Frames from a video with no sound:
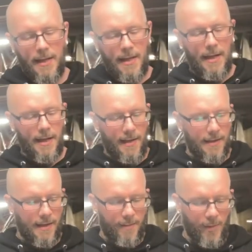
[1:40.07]
And
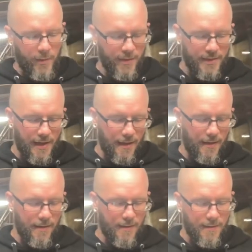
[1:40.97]
my wheels
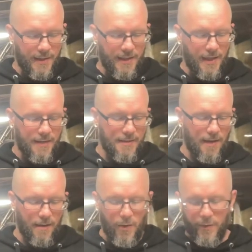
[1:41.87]
the tires
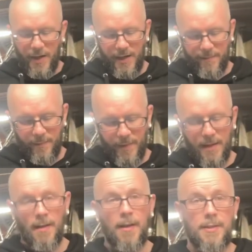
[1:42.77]
kind of overhang.
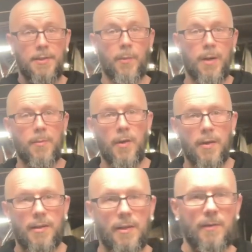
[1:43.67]
So what I'm going
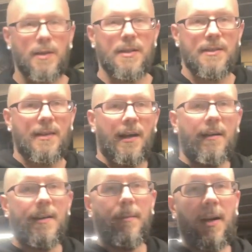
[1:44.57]
to do is, I
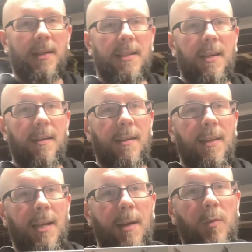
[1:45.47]
already marked it,
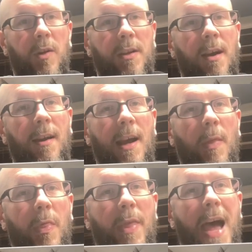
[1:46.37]
I'm going to cut
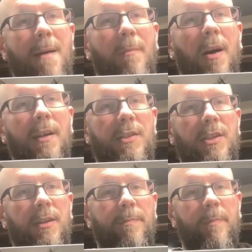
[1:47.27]
out that
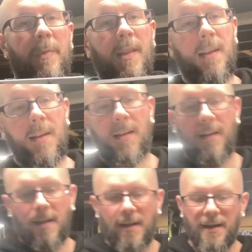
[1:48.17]
much.
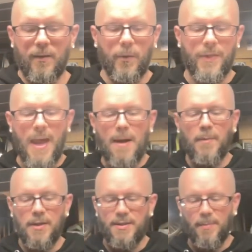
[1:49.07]
With that
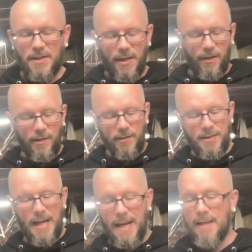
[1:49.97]
much material
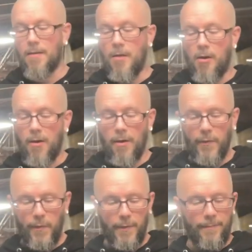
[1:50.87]
taken
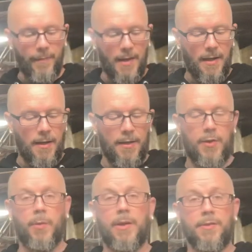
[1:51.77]
off,
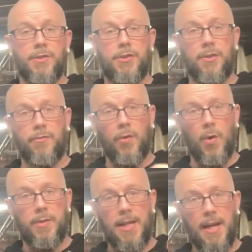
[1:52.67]
the wheels should
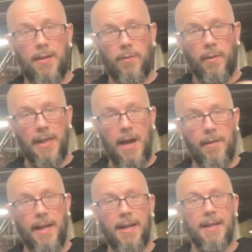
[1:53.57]
rotate without
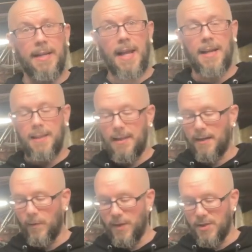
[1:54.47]
hitting
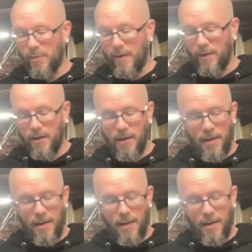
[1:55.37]
anything whatsoever.